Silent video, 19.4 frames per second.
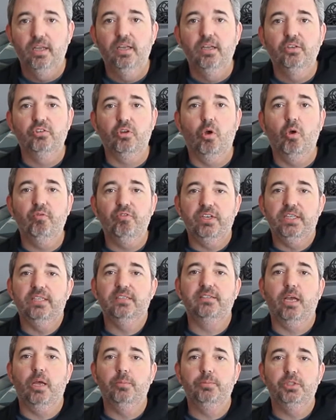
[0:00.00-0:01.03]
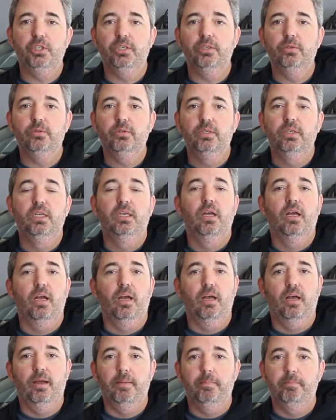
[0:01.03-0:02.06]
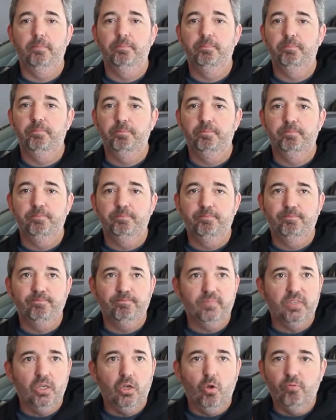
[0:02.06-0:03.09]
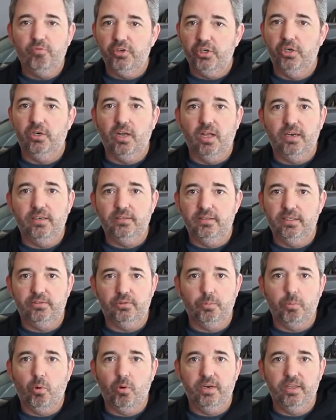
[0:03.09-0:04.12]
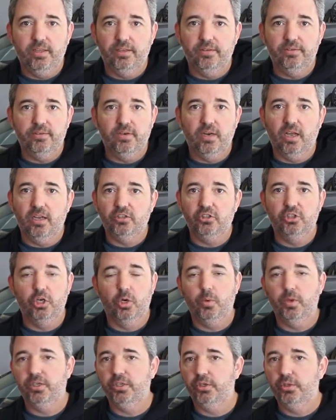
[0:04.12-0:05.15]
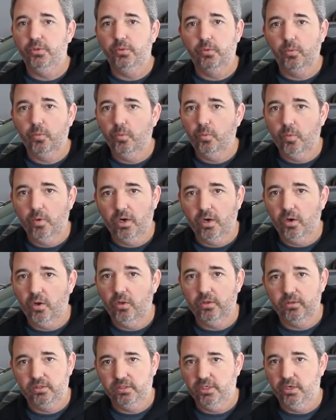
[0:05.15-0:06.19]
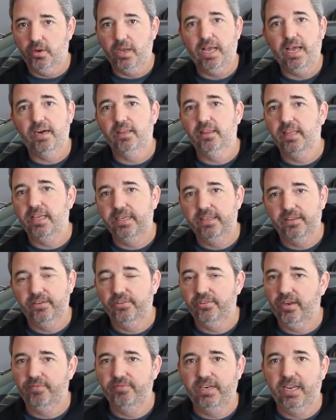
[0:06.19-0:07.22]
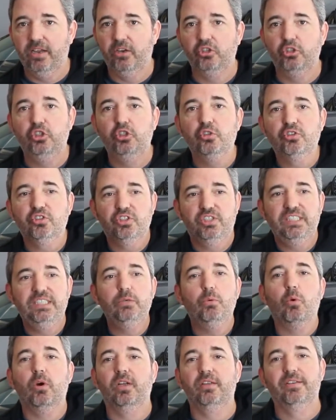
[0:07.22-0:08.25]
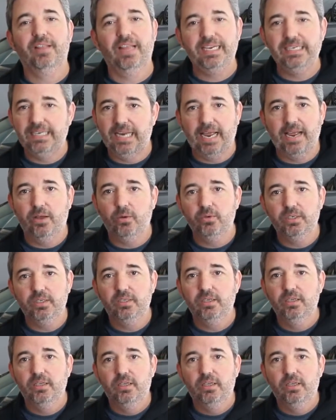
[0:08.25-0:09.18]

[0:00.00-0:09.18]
So hopefully this helps you. Hopefully you're not disappointed that it's not showing you where all, how to lay this stuff down. You'll see where it's laid down.